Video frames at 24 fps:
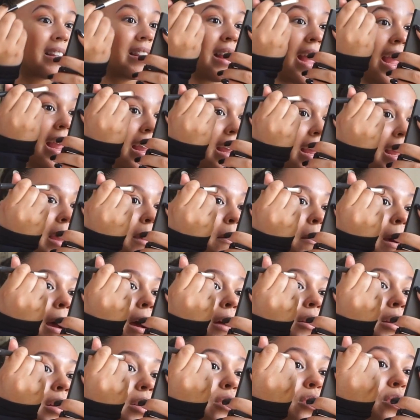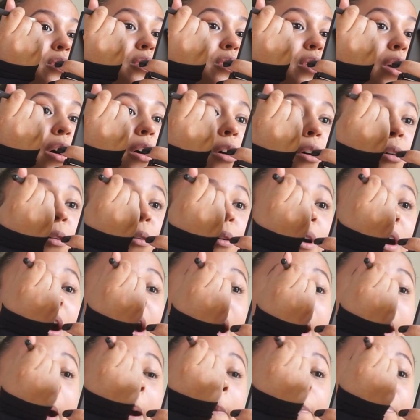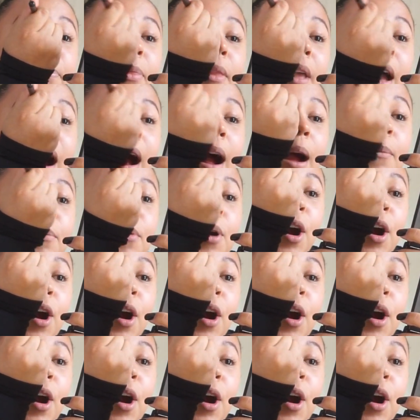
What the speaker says: thinking about it. So I'm